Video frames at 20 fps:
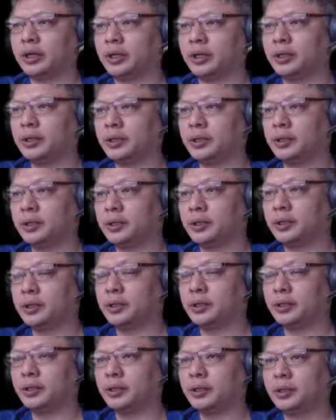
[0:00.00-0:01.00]
attack.
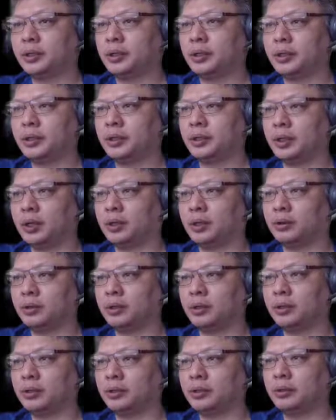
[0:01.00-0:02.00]

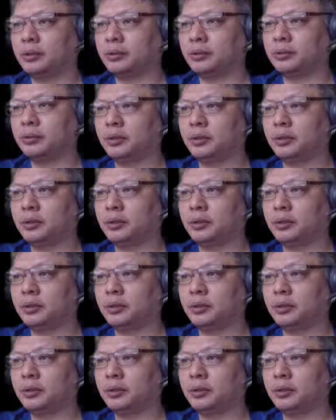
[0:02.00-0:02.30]
Now,